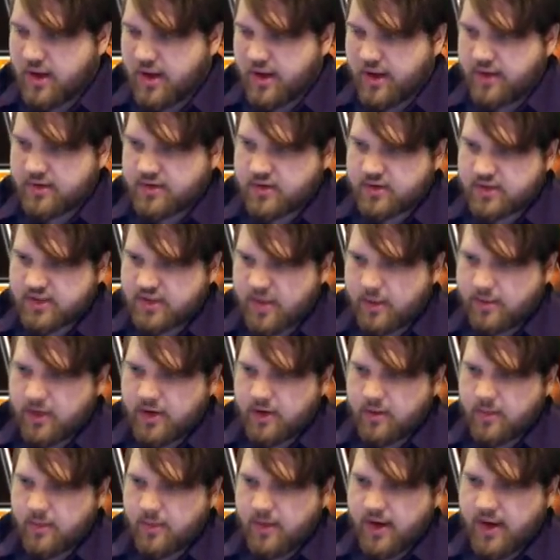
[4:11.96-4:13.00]
to
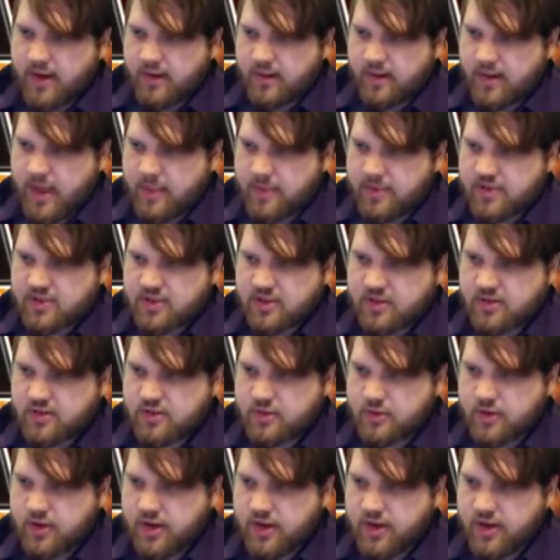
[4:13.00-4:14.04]
summon my Lapis
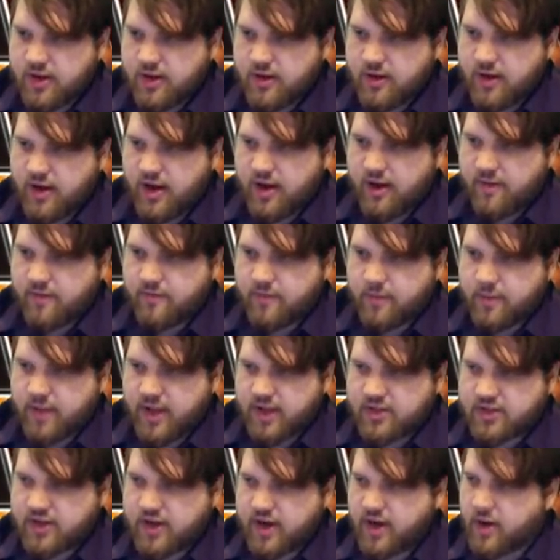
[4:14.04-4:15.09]
Lazuli from
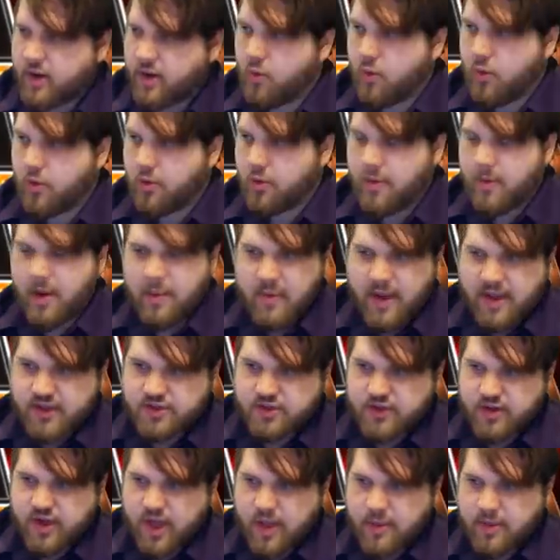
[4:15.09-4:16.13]
the extra deck, or my
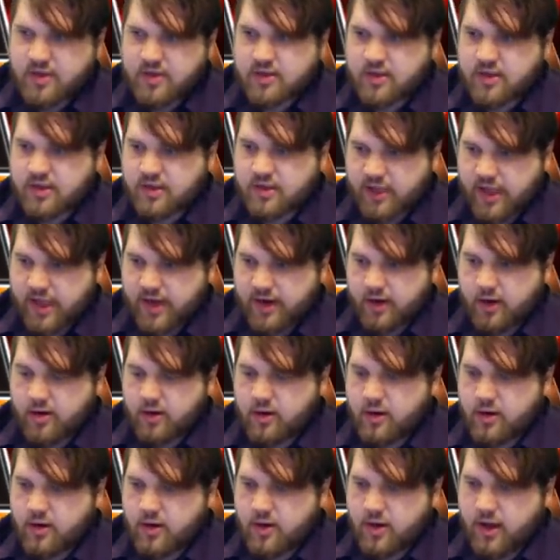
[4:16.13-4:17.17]
Master Diamond later.
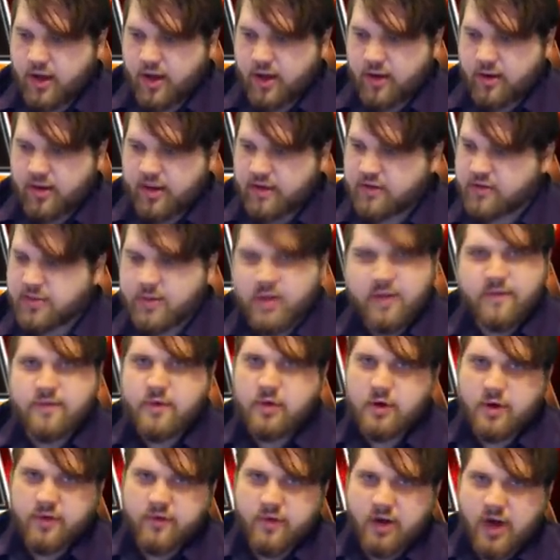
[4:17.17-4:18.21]
It gives me a
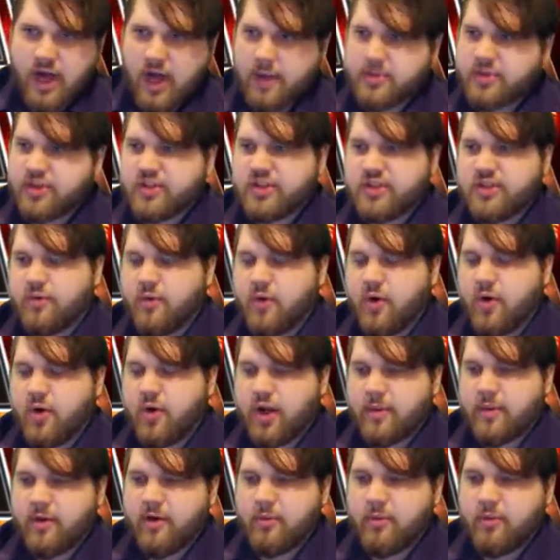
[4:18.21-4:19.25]
few different options of what I'm
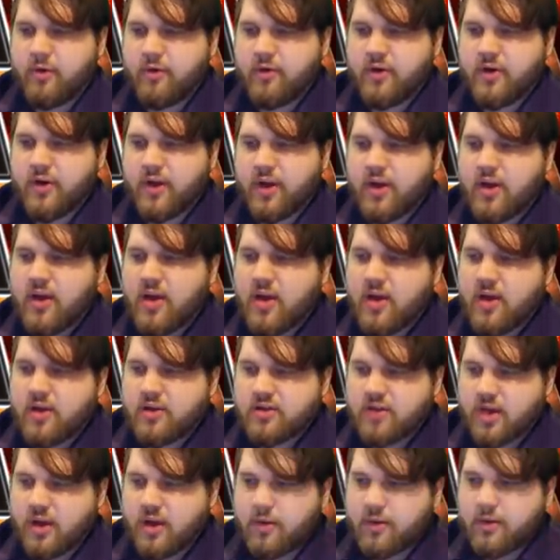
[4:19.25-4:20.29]
capable of doing.
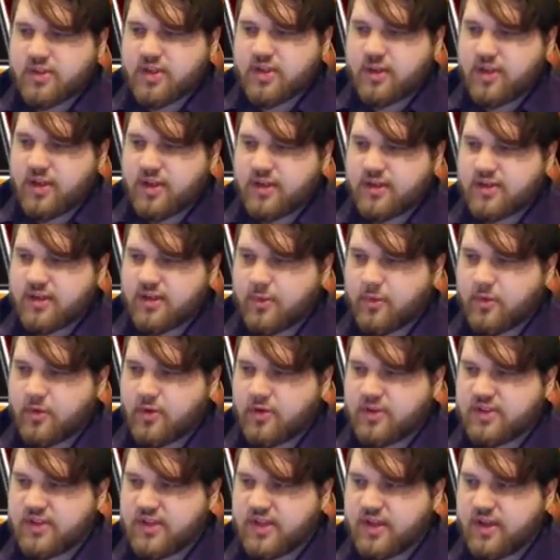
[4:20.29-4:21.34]
So I will summon this. I'm
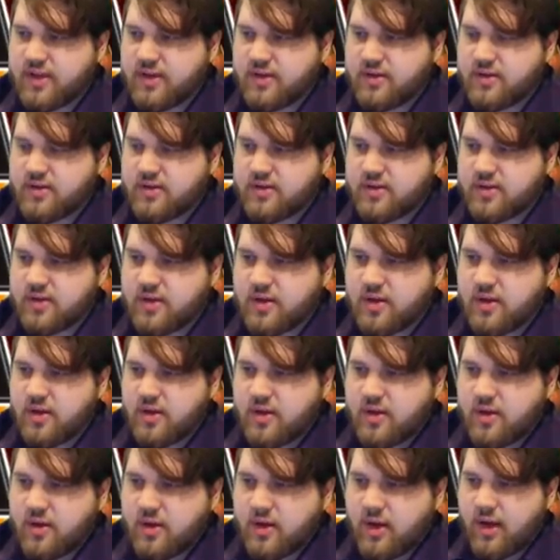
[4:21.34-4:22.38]
going to send
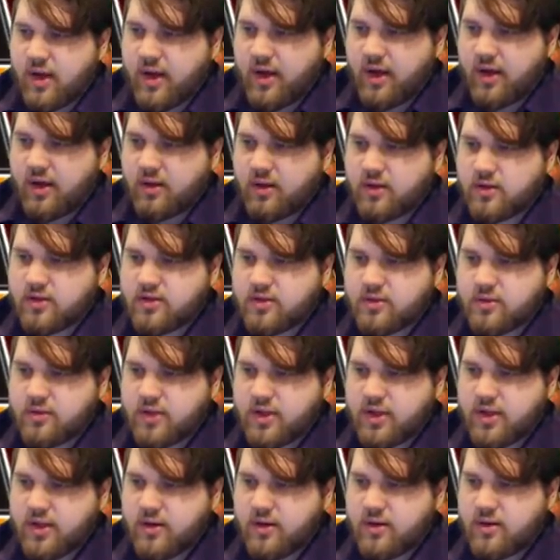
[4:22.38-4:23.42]
a
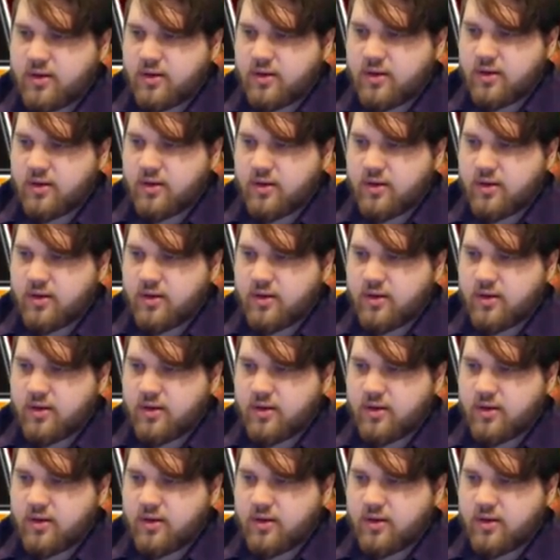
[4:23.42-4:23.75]
Lazuli,